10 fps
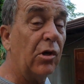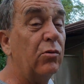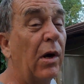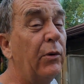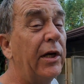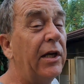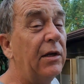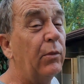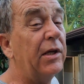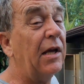don't
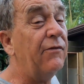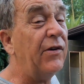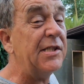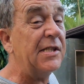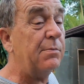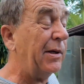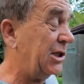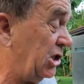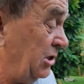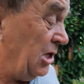worry, we can fix this
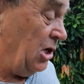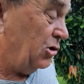bitch.